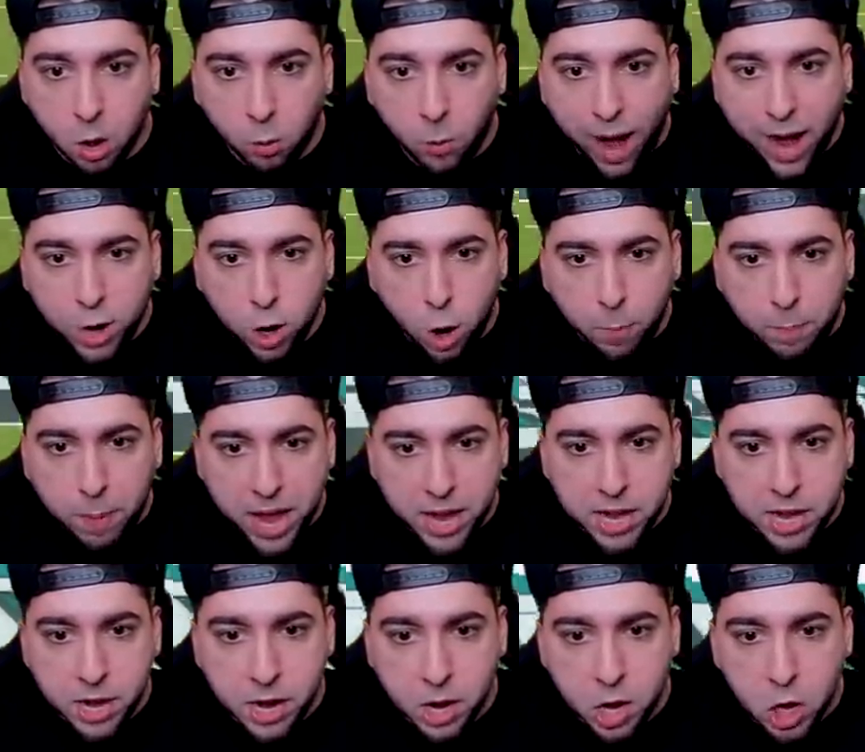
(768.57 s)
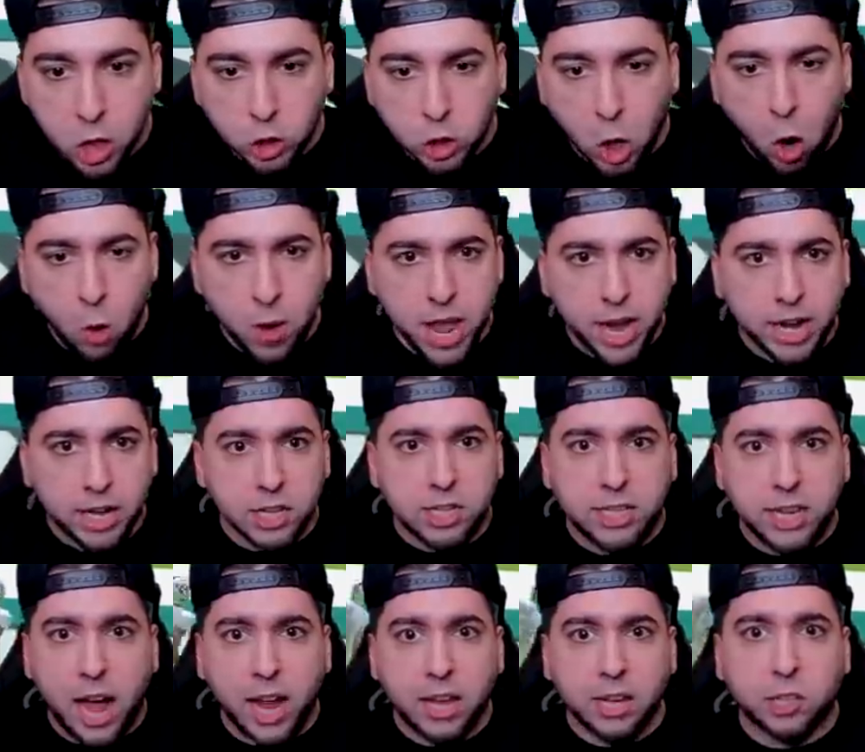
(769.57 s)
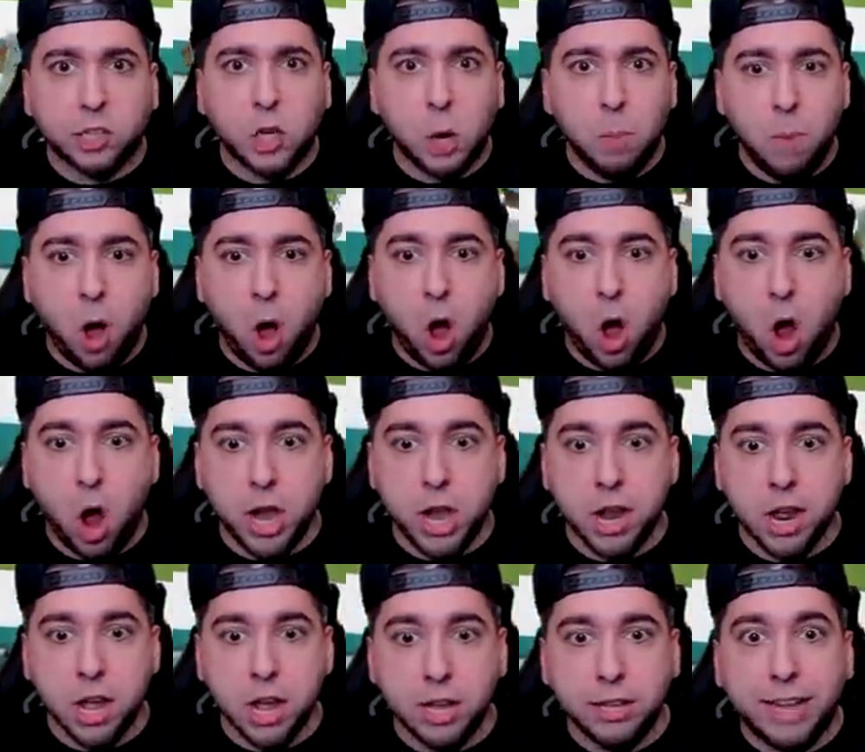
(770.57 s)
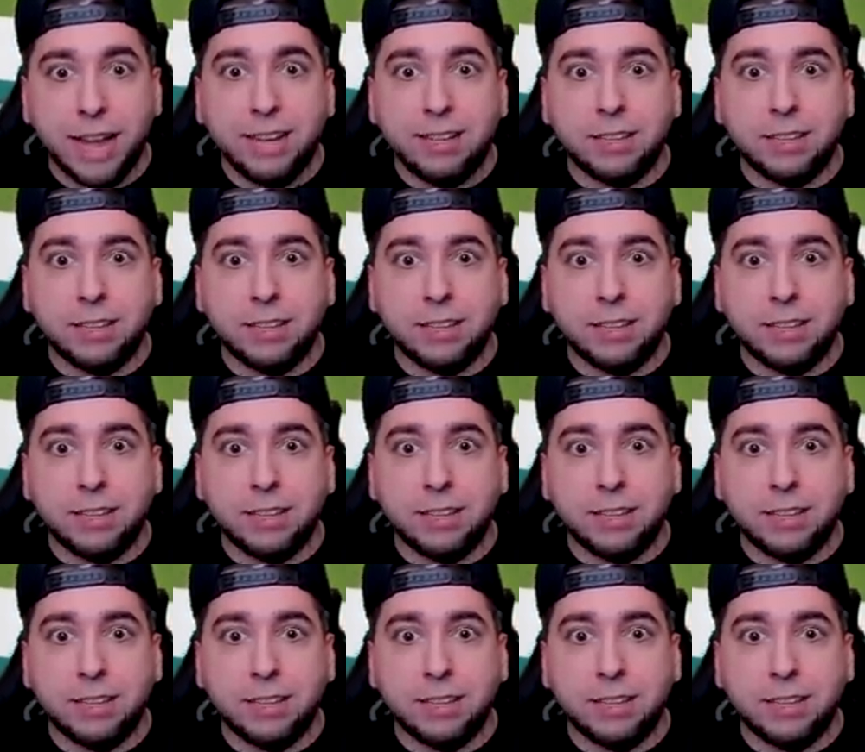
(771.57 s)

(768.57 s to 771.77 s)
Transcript: Wide open, Tony Gonzalez, come on. They